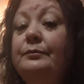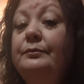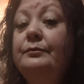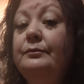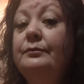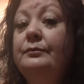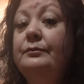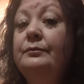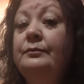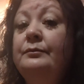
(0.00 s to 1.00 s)

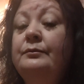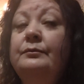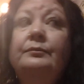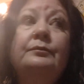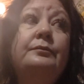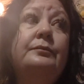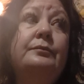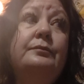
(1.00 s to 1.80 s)
Nothing is said.